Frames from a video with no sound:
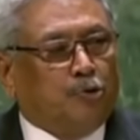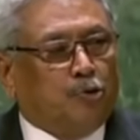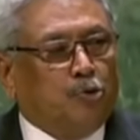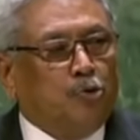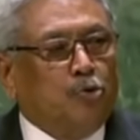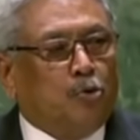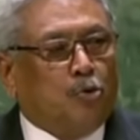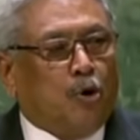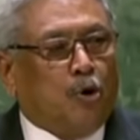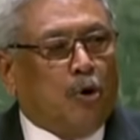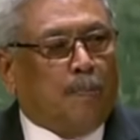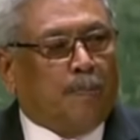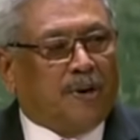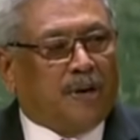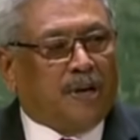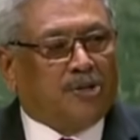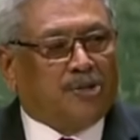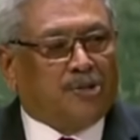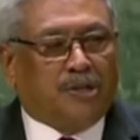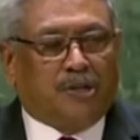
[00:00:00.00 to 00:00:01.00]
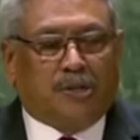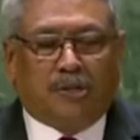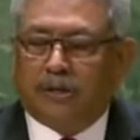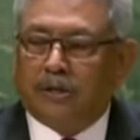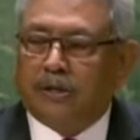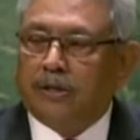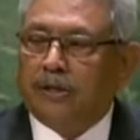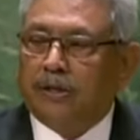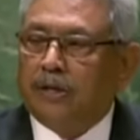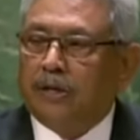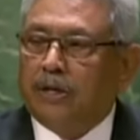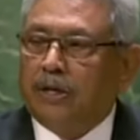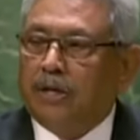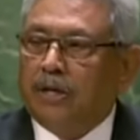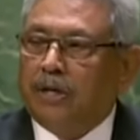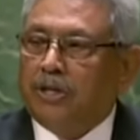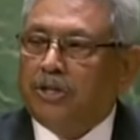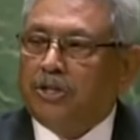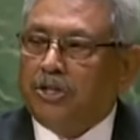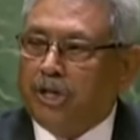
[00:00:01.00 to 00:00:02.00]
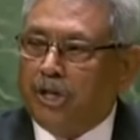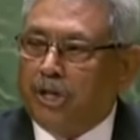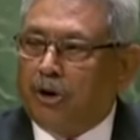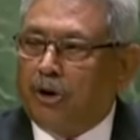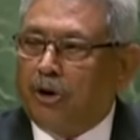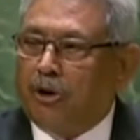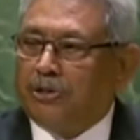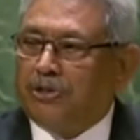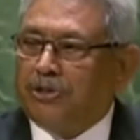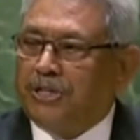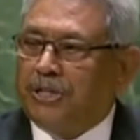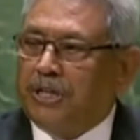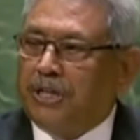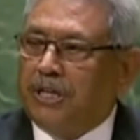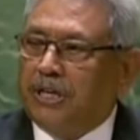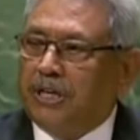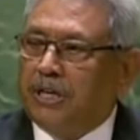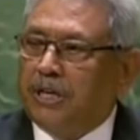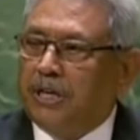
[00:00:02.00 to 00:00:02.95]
true cooperation, generosity,